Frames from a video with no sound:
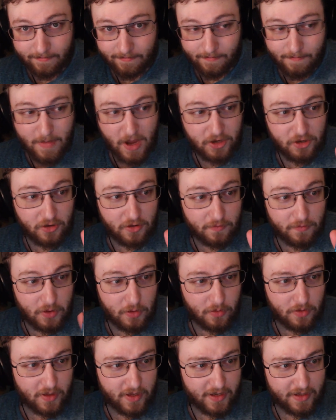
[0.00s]
mention a
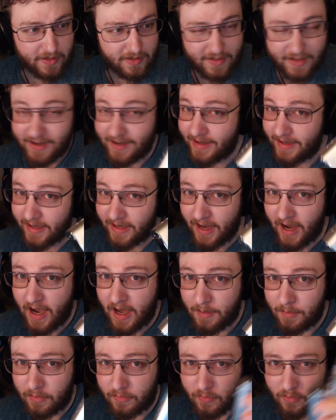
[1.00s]
few things that I
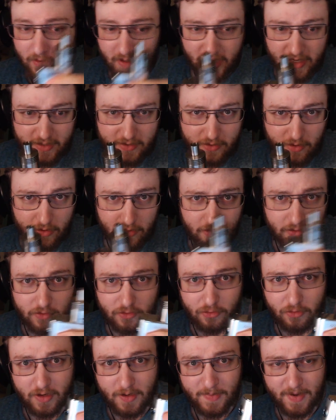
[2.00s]
got before I start the
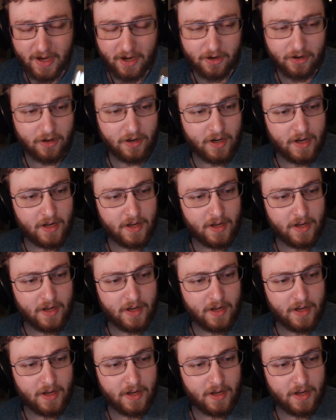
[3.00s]
stream here.